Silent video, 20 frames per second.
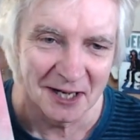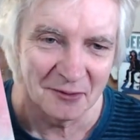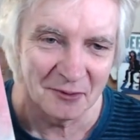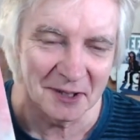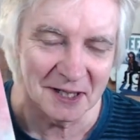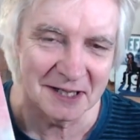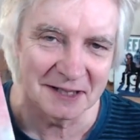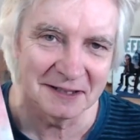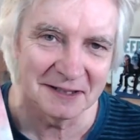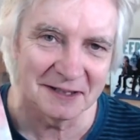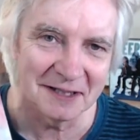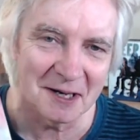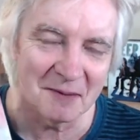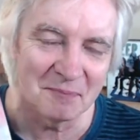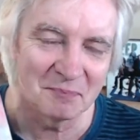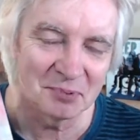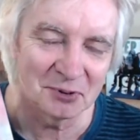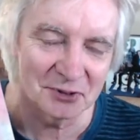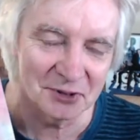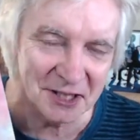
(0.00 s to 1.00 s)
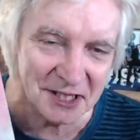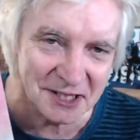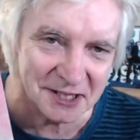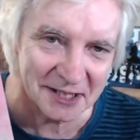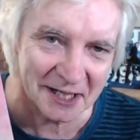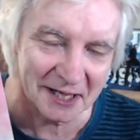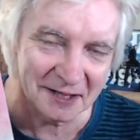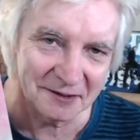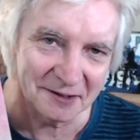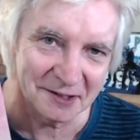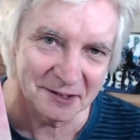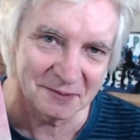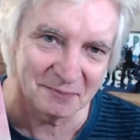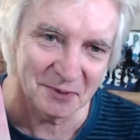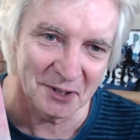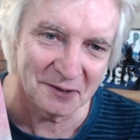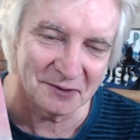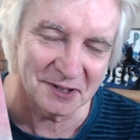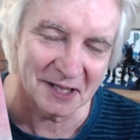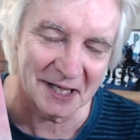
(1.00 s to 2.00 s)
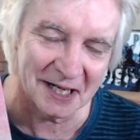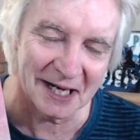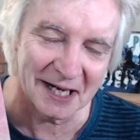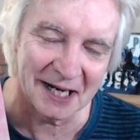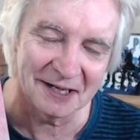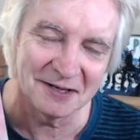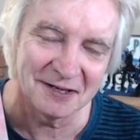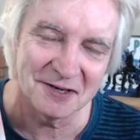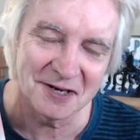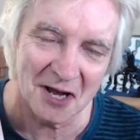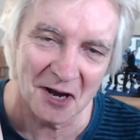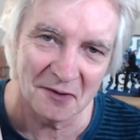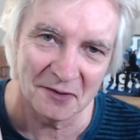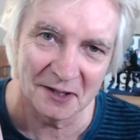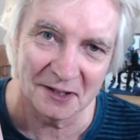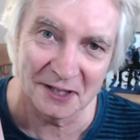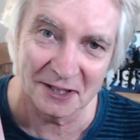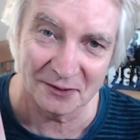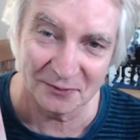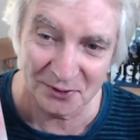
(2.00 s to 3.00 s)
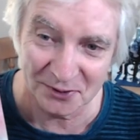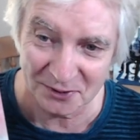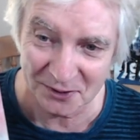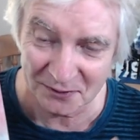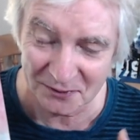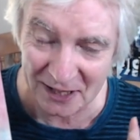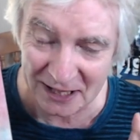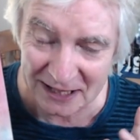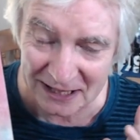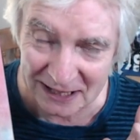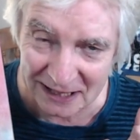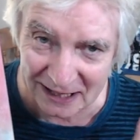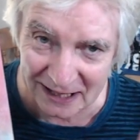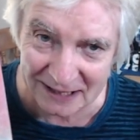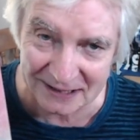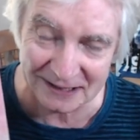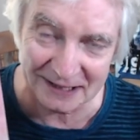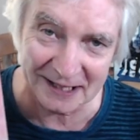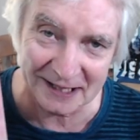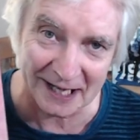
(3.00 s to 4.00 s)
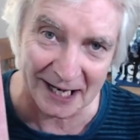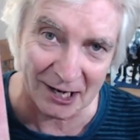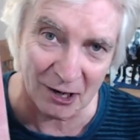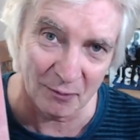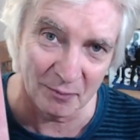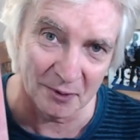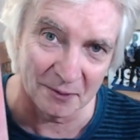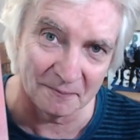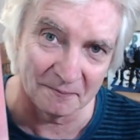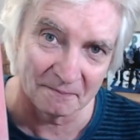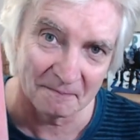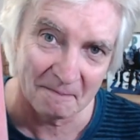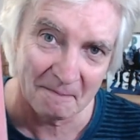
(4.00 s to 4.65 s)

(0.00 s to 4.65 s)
we can appreciate this music and know that it was a classic album.